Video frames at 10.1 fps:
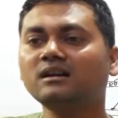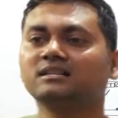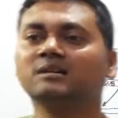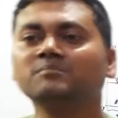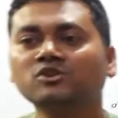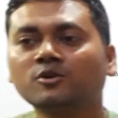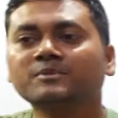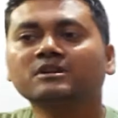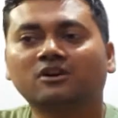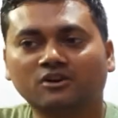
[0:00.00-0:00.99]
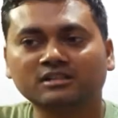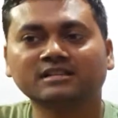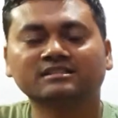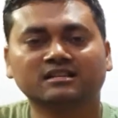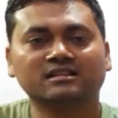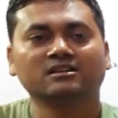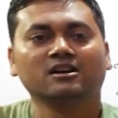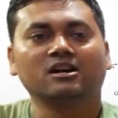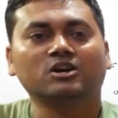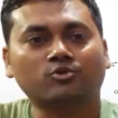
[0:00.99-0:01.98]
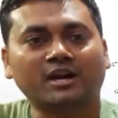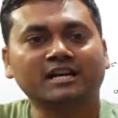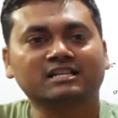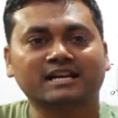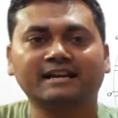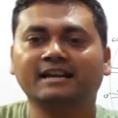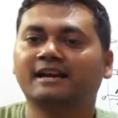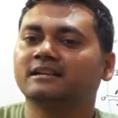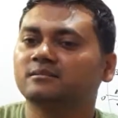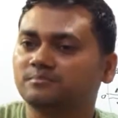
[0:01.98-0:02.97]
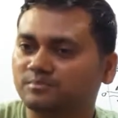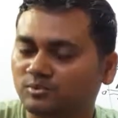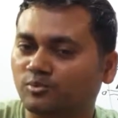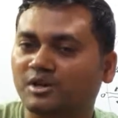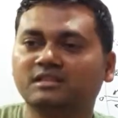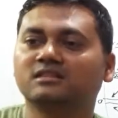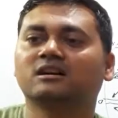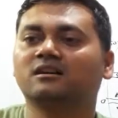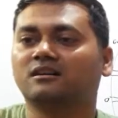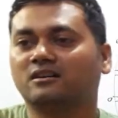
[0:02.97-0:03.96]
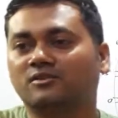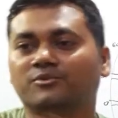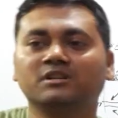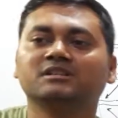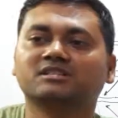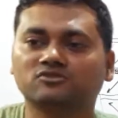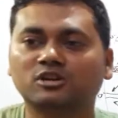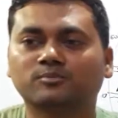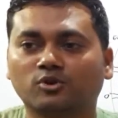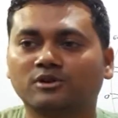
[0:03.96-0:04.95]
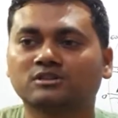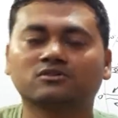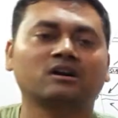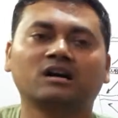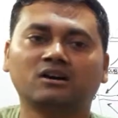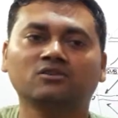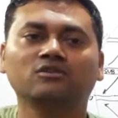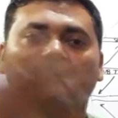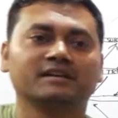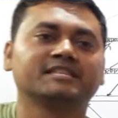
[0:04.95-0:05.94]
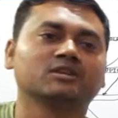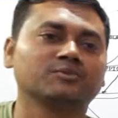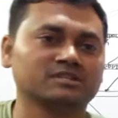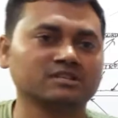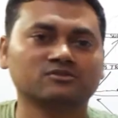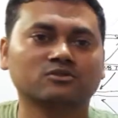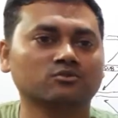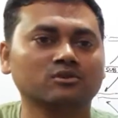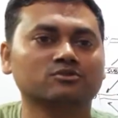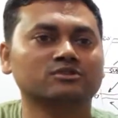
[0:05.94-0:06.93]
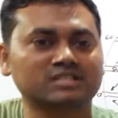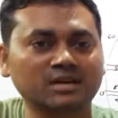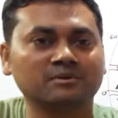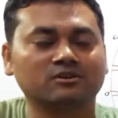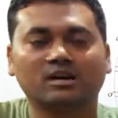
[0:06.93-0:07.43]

number of the horses are quite high, and when the wind is not blowing, so how their vessels are going to travel,